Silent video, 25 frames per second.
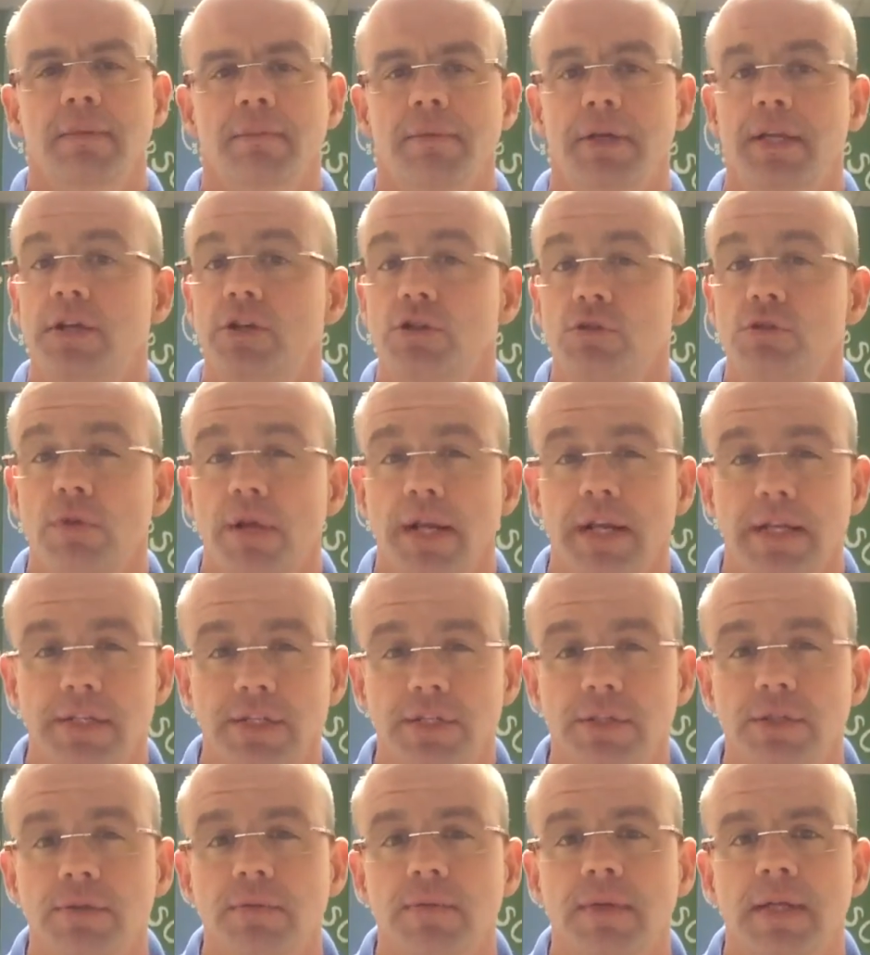But here's what I
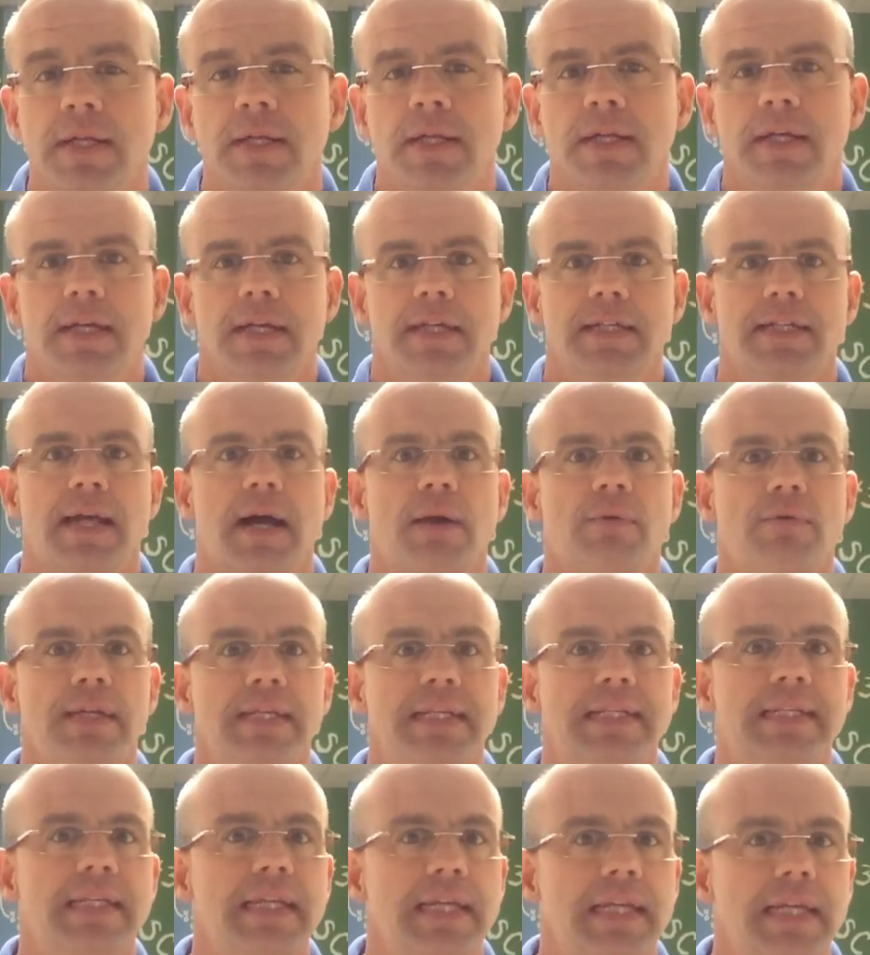do, is I
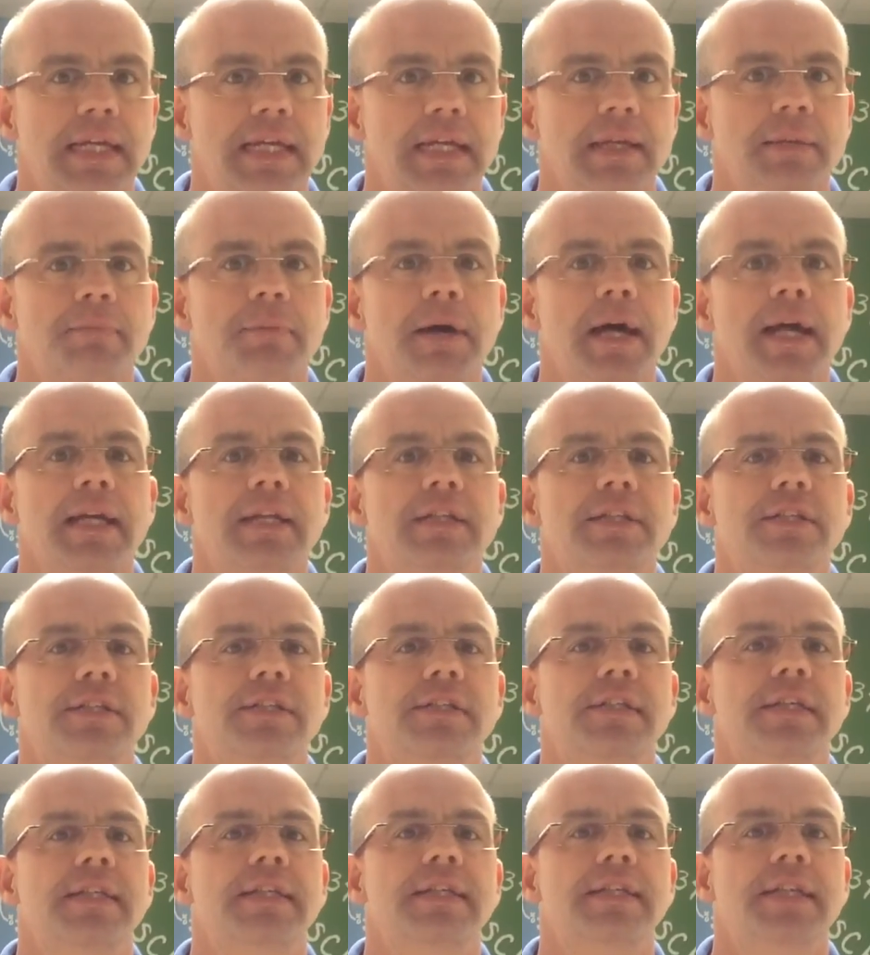read 10
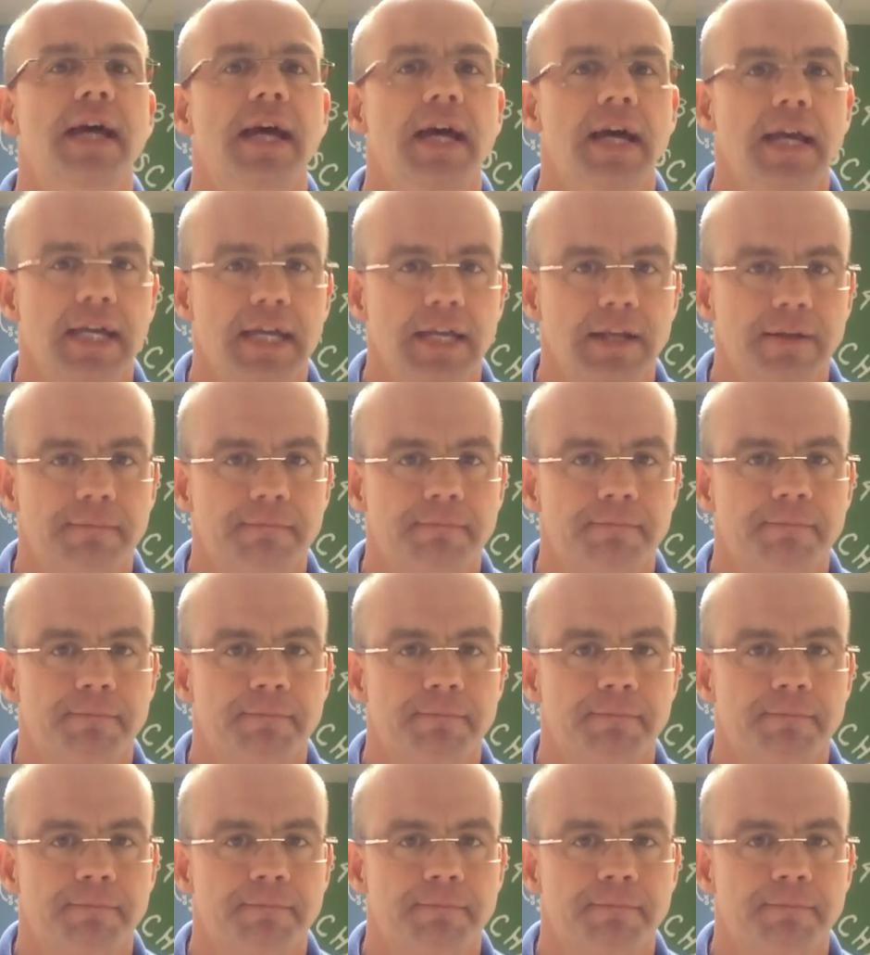pages a day.